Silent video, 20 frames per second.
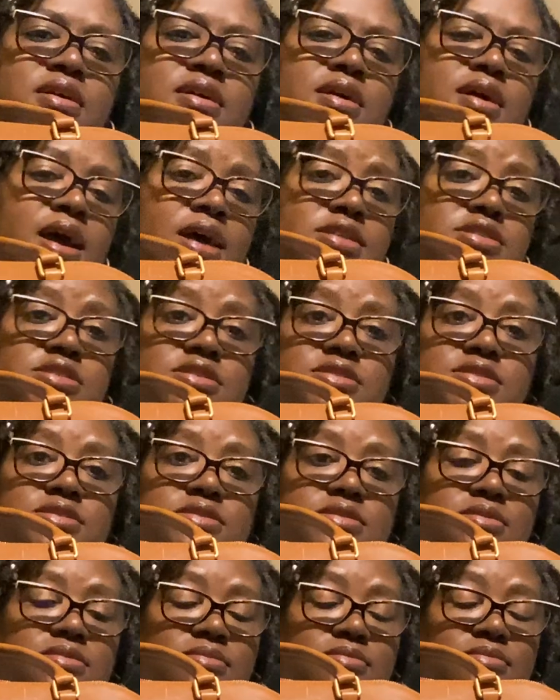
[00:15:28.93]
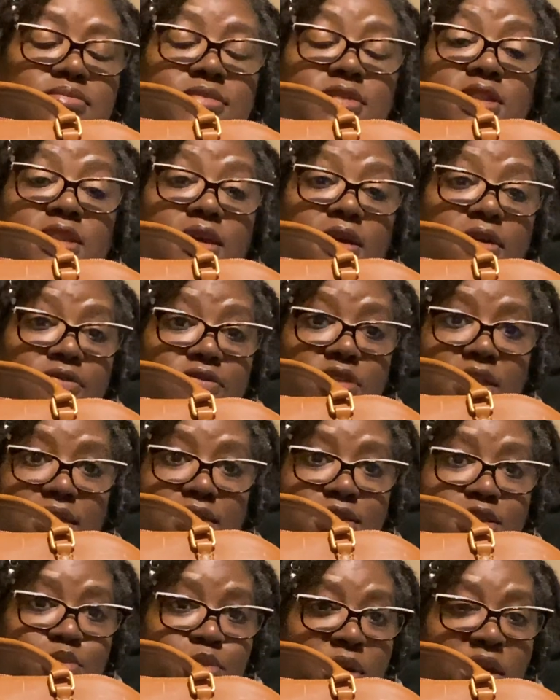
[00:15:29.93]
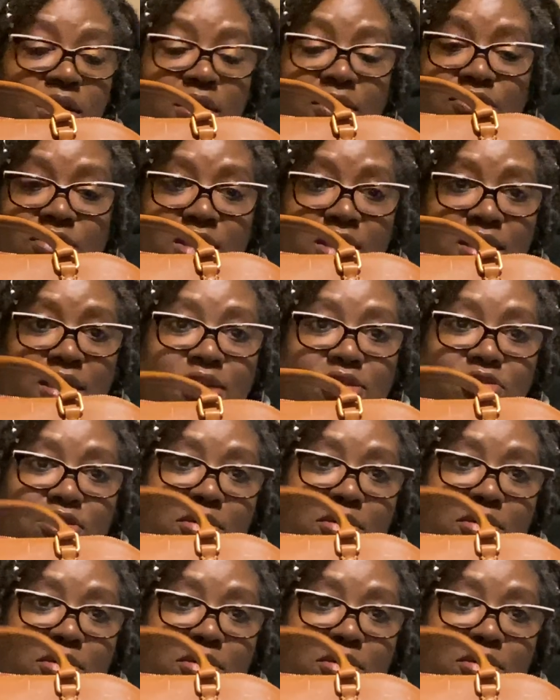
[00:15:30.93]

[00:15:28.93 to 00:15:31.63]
I just love the smell of the leather.